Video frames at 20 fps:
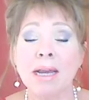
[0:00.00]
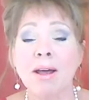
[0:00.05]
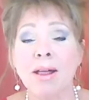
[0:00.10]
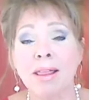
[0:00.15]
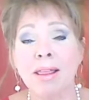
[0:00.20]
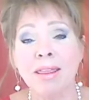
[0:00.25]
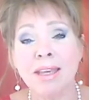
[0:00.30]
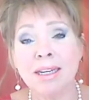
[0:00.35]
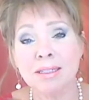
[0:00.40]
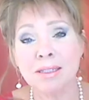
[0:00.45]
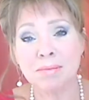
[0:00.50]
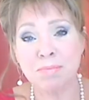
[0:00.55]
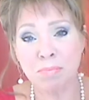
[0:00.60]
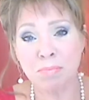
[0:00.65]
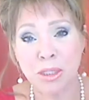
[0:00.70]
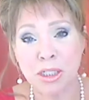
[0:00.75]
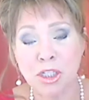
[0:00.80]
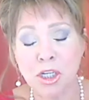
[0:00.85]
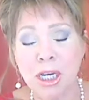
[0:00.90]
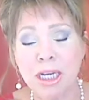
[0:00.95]
make all these
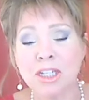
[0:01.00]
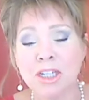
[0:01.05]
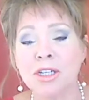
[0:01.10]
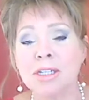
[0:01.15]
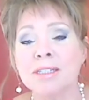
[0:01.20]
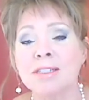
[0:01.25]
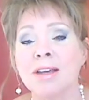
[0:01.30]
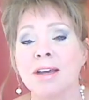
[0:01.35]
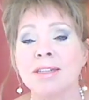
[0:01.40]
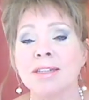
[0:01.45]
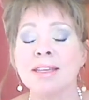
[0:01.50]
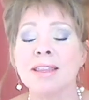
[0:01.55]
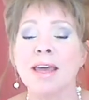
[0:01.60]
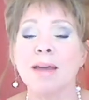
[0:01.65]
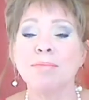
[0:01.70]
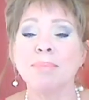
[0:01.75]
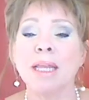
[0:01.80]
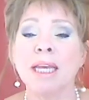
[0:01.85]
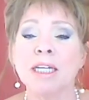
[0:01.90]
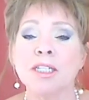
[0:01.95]
projections onto
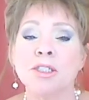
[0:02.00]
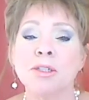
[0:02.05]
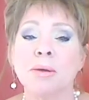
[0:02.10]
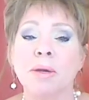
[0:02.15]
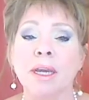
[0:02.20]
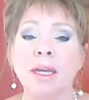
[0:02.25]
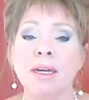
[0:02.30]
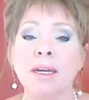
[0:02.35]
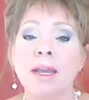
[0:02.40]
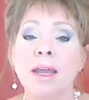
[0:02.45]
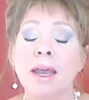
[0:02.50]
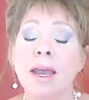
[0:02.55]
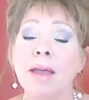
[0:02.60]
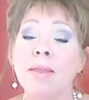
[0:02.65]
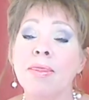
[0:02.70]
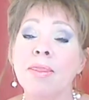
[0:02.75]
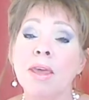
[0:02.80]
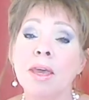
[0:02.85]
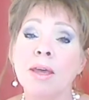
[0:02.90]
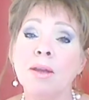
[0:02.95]
that blank screen,
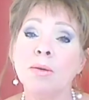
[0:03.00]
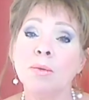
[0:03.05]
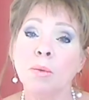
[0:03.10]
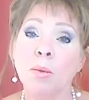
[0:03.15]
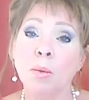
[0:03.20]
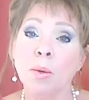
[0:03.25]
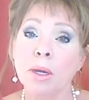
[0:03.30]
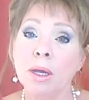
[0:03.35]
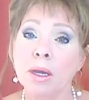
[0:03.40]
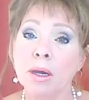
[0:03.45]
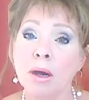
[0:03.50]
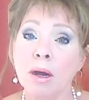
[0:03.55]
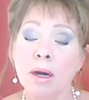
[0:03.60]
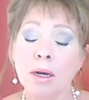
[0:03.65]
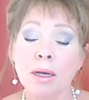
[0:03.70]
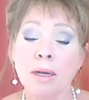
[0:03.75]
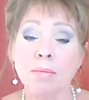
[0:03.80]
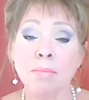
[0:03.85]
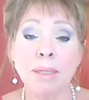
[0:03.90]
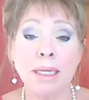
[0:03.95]
and then we
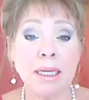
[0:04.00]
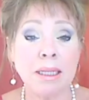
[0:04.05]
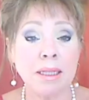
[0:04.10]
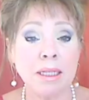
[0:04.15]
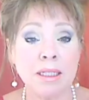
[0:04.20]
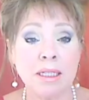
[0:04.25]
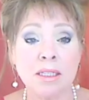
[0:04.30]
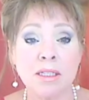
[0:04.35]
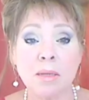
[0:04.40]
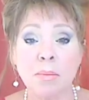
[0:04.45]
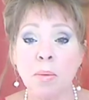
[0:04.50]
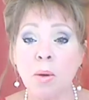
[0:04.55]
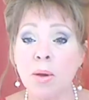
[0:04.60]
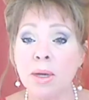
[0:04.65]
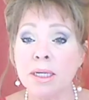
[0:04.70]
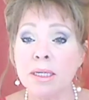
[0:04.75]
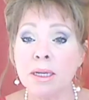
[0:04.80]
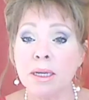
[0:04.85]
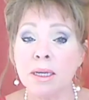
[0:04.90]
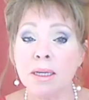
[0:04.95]
are completely
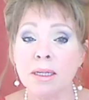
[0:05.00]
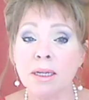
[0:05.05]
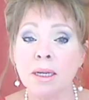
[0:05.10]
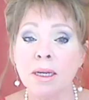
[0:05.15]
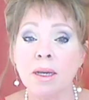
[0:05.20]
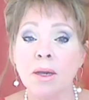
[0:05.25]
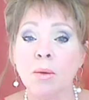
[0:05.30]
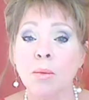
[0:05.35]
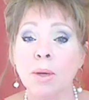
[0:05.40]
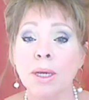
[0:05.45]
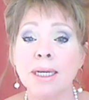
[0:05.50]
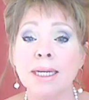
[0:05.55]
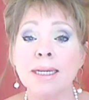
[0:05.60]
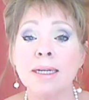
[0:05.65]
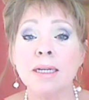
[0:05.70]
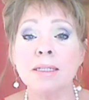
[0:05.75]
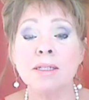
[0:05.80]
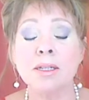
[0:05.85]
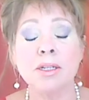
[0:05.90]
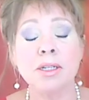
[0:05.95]
disappointed when
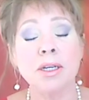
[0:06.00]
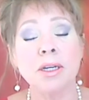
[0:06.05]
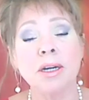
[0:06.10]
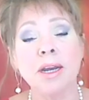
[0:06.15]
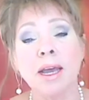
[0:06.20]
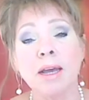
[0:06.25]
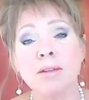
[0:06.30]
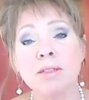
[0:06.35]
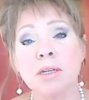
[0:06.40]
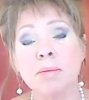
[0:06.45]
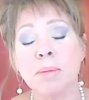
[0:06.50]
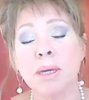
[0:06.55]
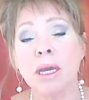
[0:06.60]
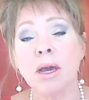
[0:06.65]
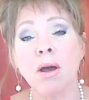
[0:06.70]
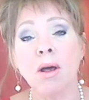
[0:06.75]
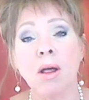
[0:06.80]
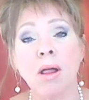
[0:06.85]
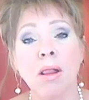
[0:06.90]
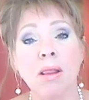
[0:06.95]
he doesn't turn out to
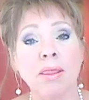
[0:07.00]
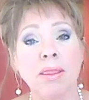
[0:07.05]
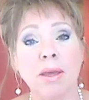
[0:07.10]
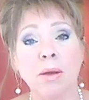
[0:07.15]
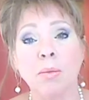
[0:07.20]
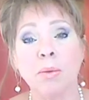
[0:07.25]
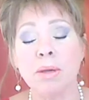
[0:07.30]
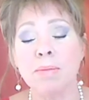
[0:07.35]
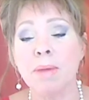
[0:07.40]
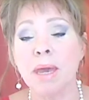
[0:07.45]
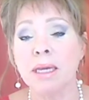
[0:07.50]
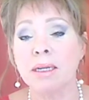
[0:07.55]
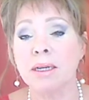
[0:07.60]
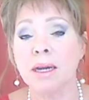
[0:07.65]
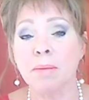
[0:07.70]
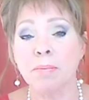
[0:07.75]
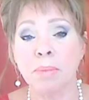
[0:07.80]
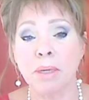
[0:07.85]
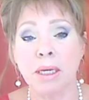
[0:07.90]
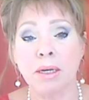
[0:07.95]
be all that we made
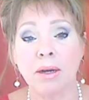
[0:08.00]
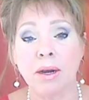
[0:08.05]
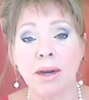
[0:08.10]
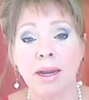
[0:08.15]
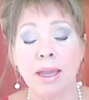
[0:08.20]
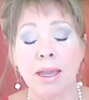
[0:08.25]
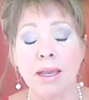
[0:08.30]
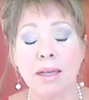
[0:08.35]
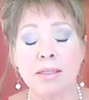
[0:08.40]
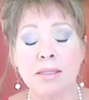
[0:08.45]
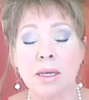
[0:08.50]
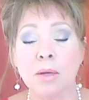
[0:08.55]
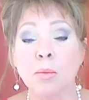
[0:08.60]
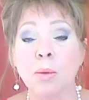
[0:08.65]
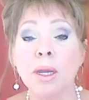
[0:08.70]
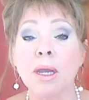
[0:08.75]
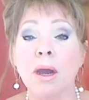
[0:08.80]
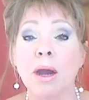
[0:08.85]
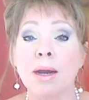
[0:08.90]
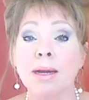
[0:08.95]
up in our heads,
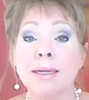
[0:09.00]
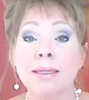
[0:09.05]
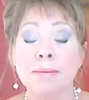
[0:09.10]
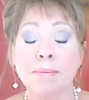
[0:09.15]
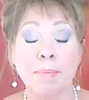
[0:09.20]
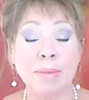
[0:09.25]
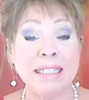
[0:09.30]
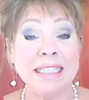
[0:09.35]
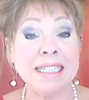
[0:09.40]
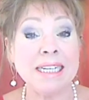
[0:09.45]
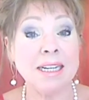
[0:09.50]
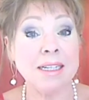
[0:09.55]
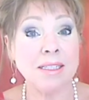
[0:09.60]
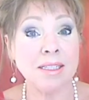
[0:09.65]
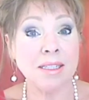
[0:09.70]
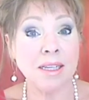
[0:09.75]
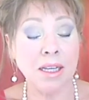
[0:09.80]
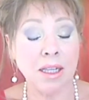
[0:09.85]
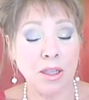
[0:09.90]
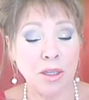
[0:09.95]
and we are
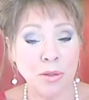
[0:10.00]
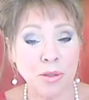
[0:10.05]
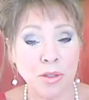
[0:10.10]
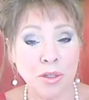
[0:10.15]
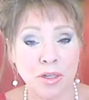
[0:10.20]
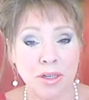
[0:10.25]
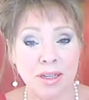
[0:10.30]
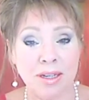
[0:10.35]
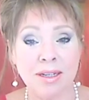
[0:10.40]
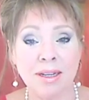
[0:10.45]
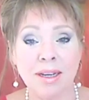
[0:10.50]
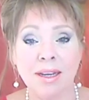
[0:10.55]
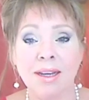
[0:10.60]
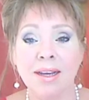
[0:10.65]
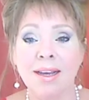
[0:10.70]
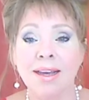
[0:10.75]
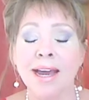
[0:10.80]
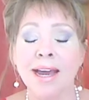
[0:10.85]
disillusioned.